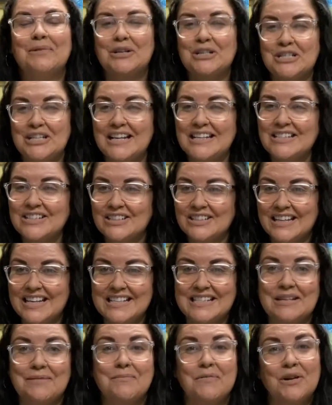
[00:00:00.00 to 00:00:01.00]
more
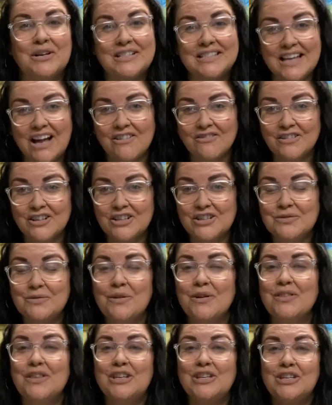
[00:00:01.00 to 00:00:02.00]
gentleness, and more self
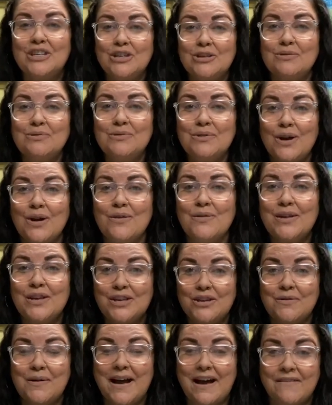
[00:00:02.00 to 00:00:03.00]
control, then you know
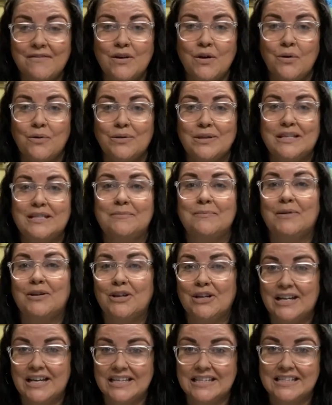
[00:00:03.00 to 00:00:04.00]
that you have the Holy
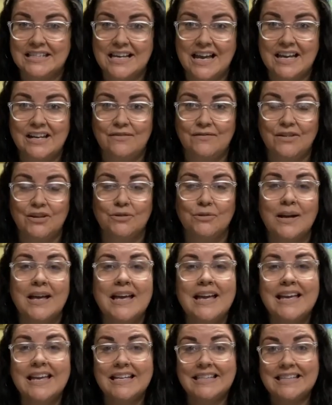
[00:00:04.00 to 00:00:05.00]
Spirit inside of you.
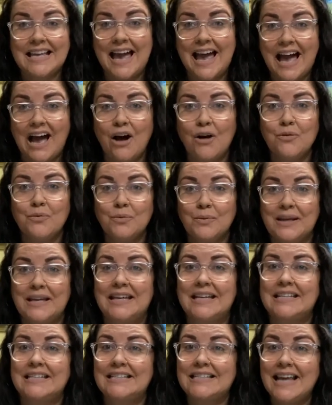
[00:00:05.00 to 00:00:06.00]
It's how we
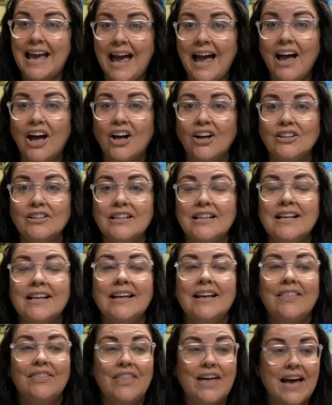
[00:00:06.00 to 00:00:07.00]
can tell
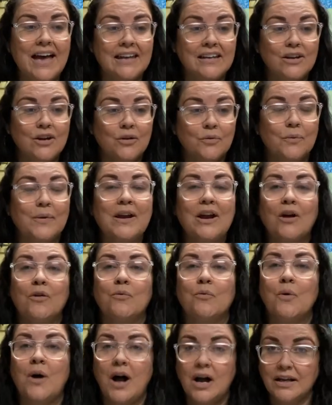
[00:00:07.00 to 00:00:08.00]
that we
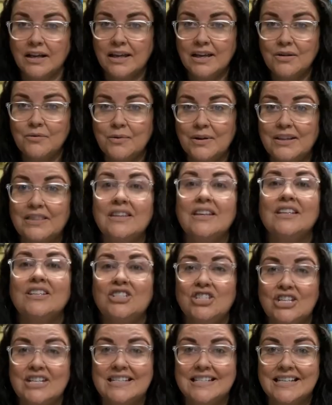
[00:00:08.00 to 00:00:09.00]
are walking with
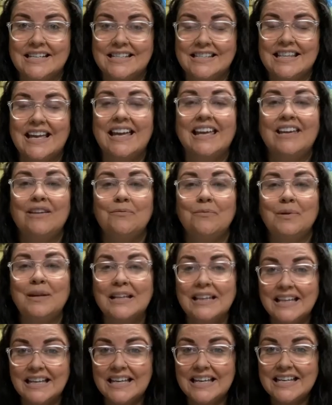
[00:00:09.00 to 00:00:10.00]
Jesus, that He
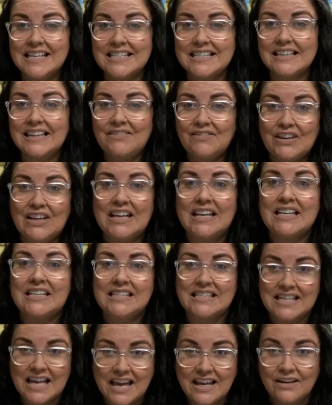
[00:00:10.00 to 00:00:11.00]
really is living
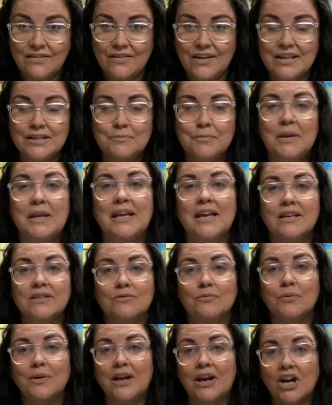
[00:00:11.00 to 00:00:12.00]
inside of us
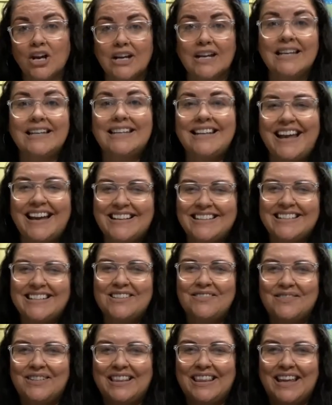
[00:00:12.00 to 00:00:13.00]
because we are
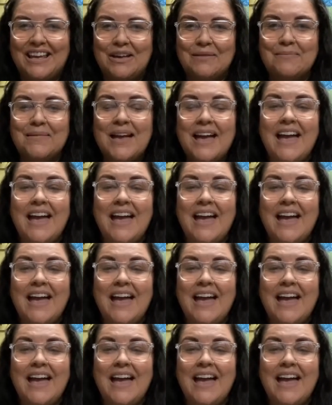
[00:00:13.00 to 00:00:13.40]
connected with Him